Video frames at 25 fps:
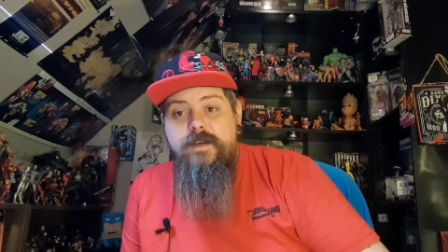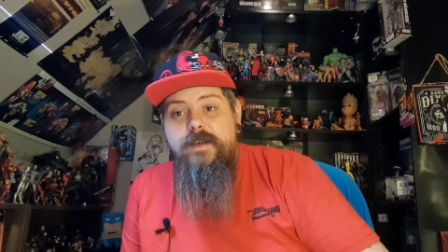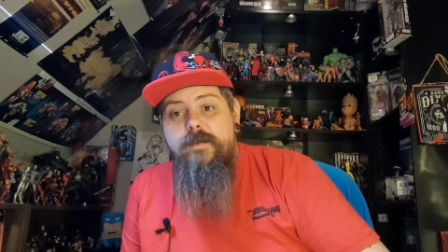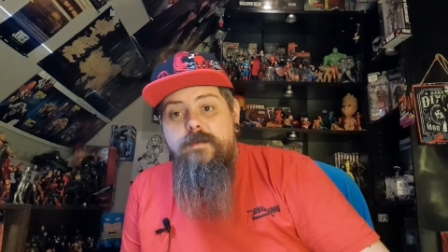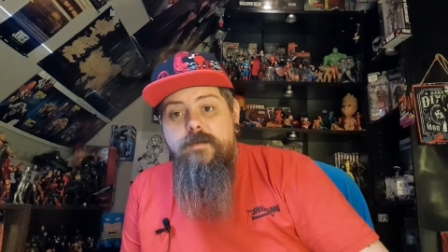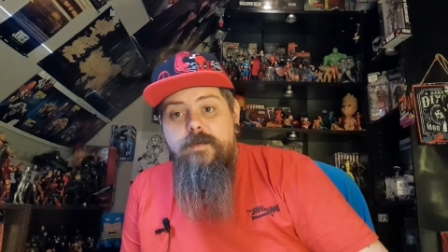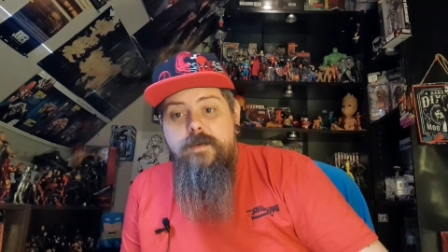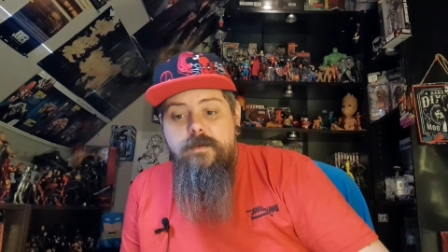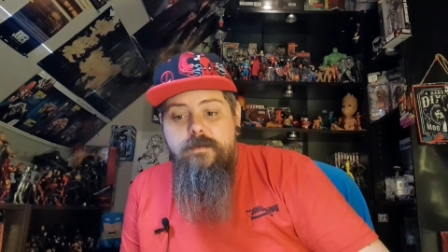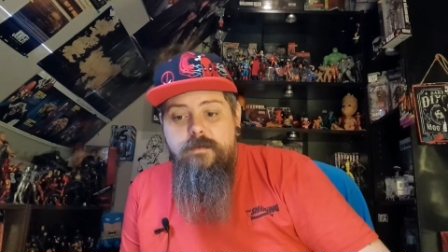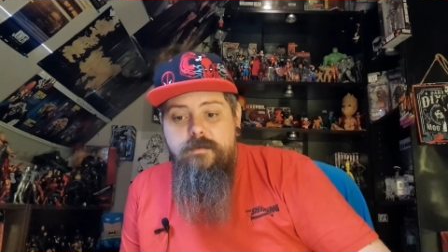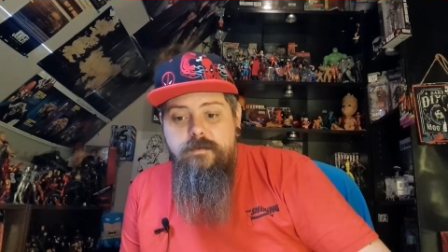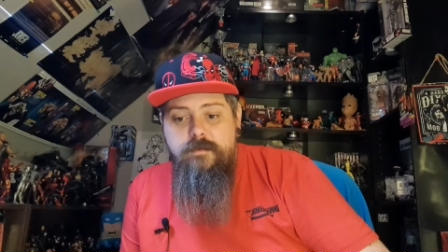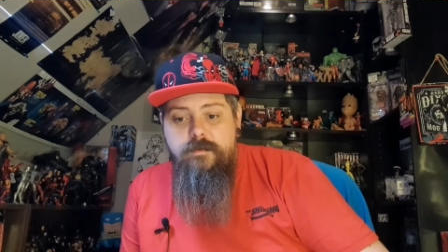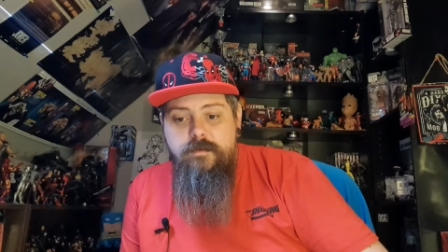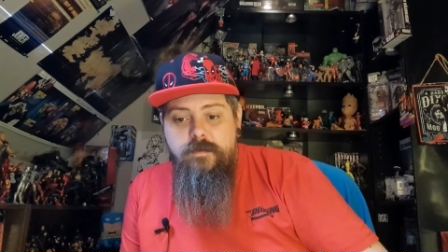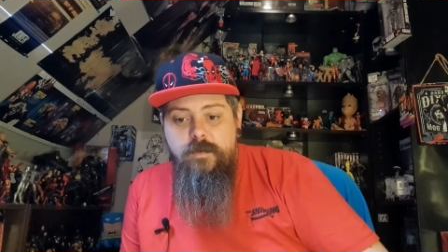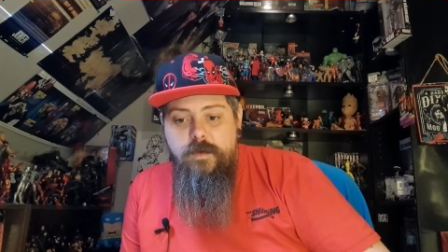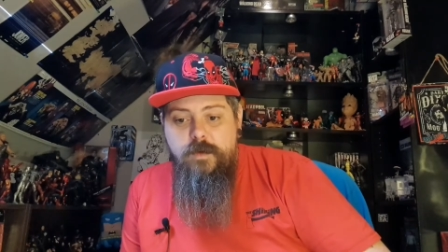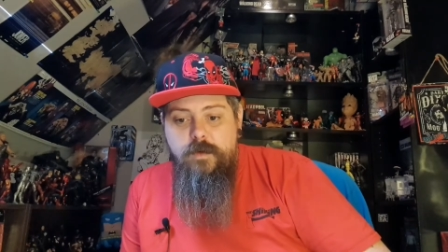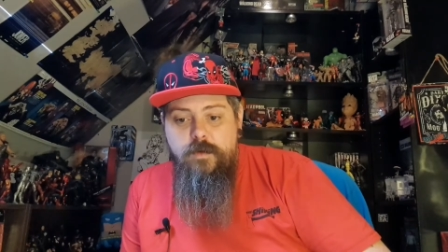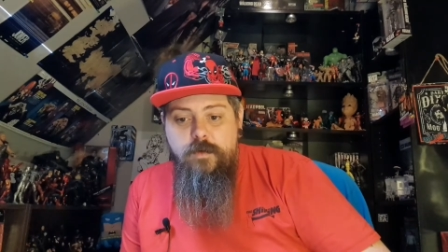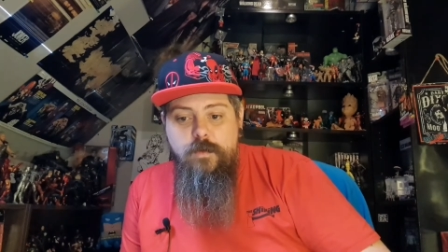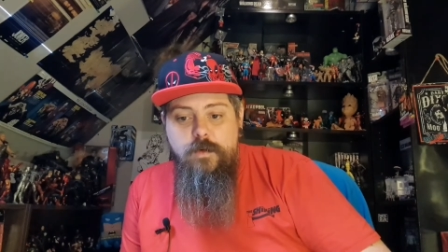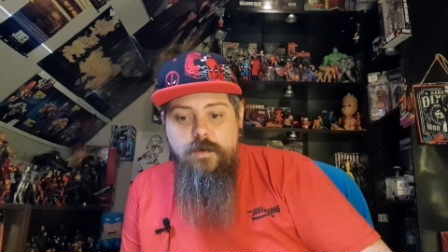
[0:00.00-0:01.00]
yeah, we'll
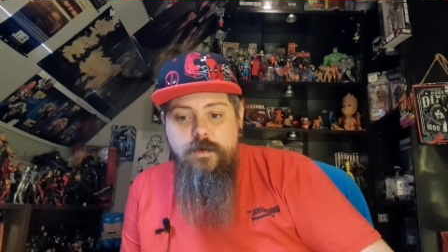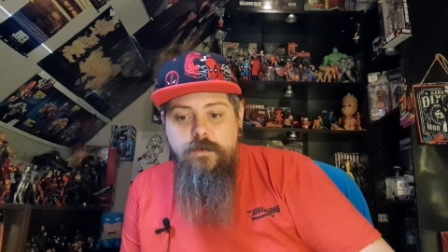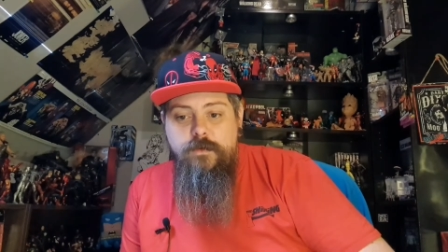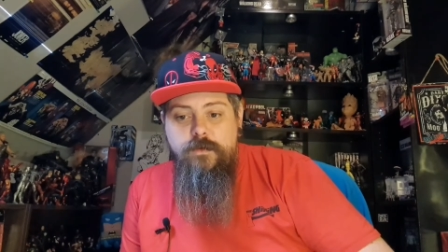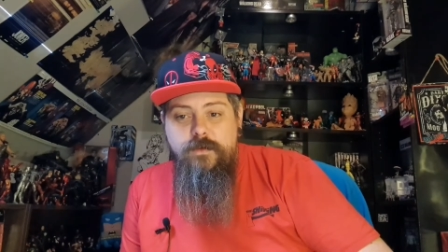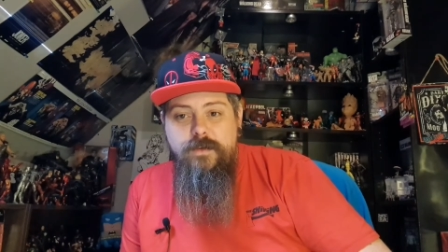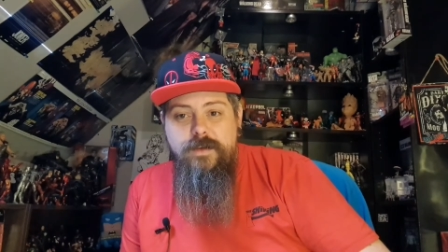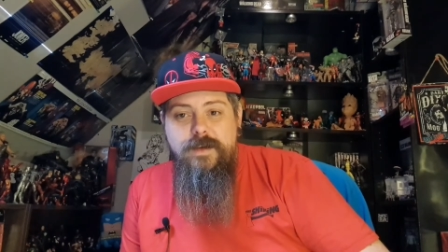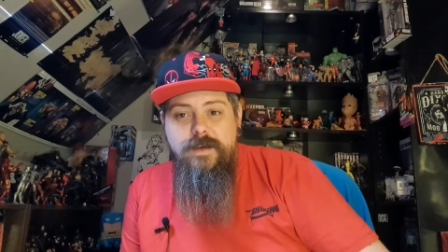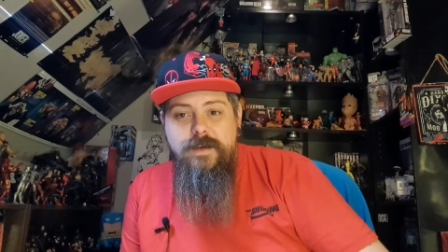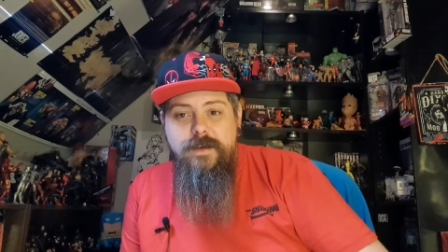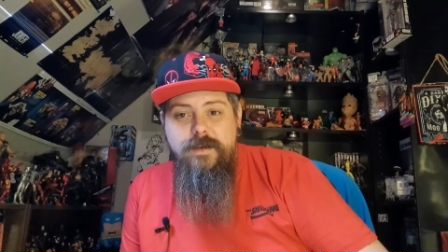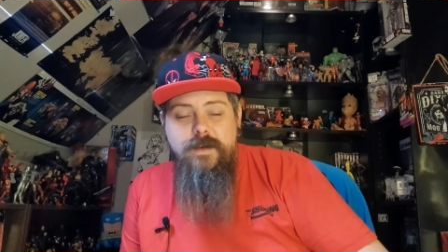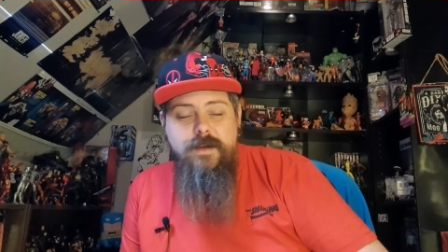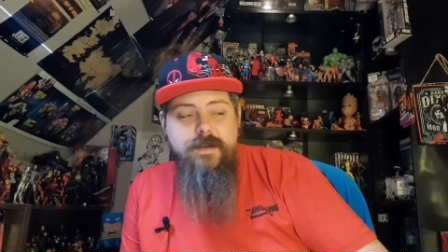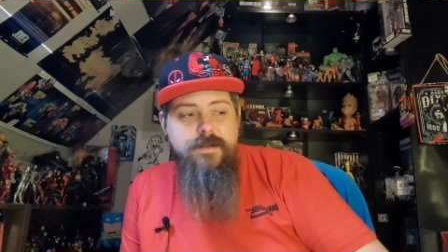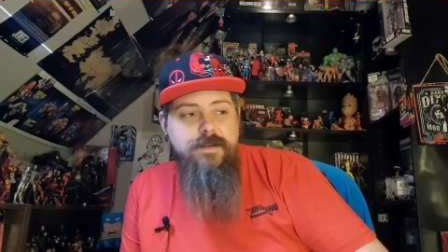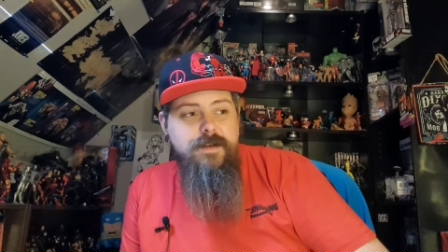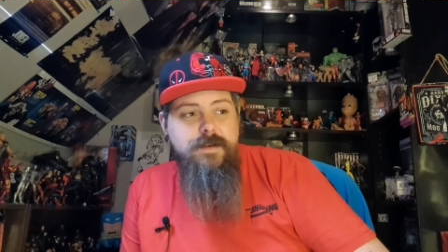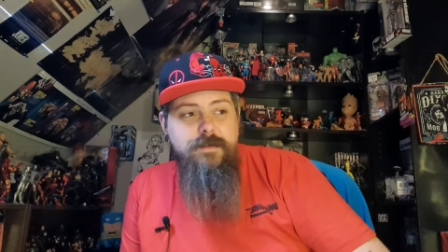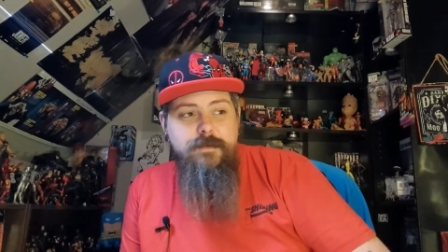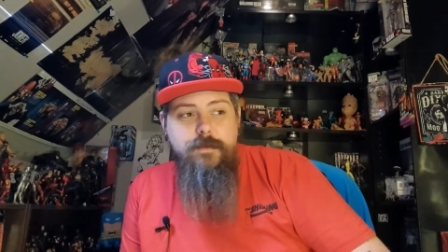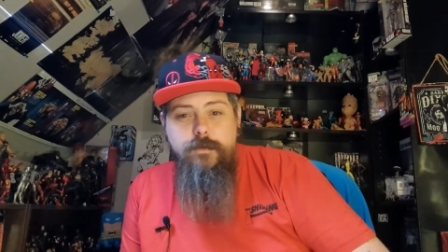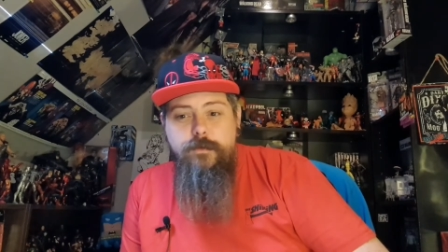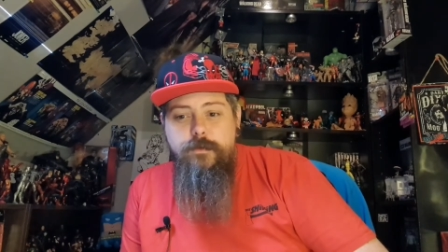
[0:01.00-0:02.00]
go watch that. And
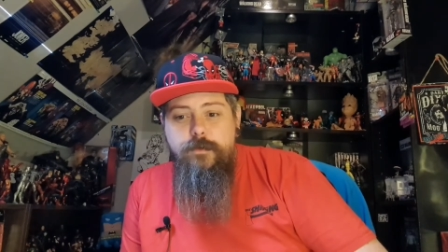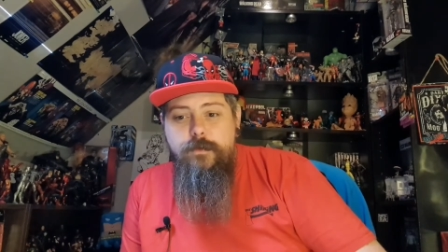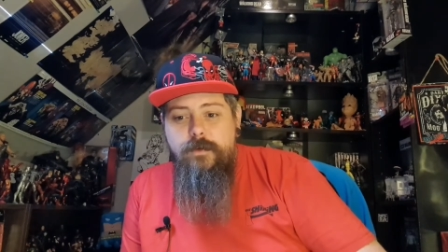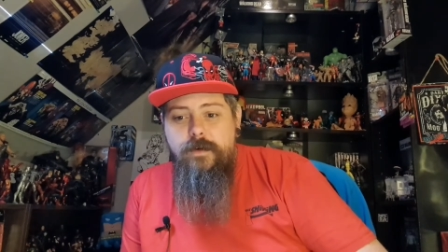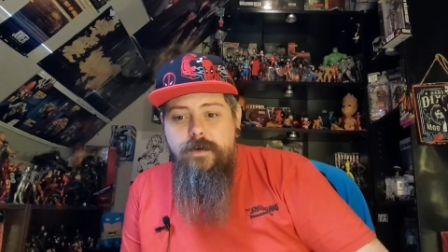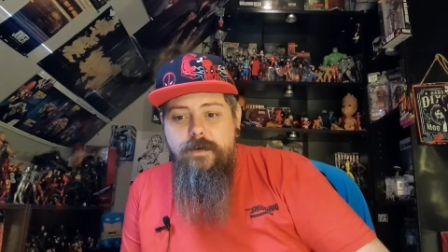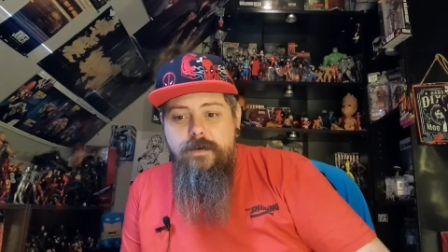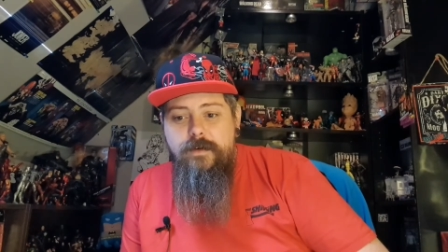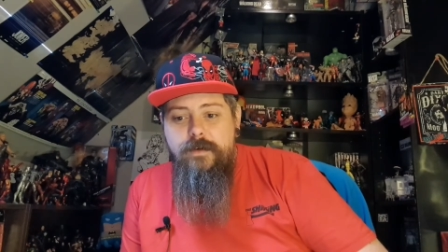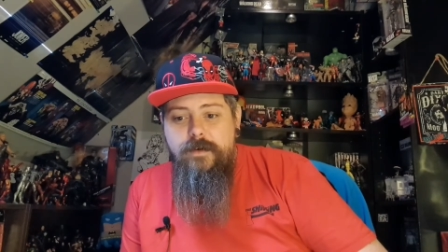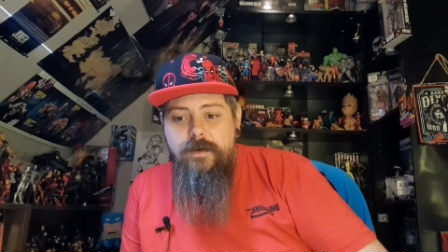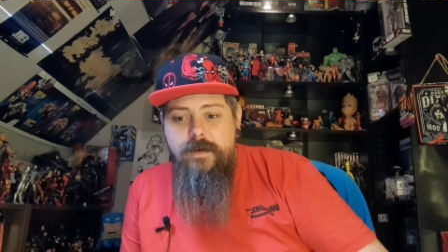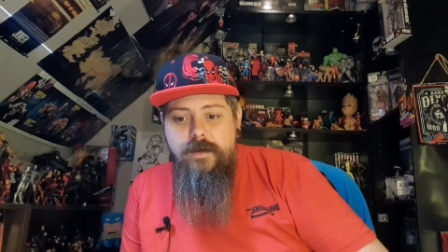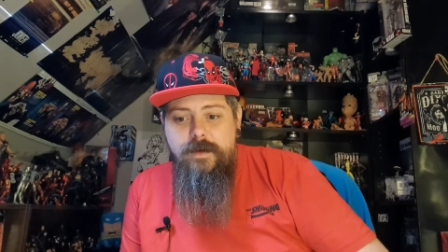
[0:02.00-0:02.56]
none of us were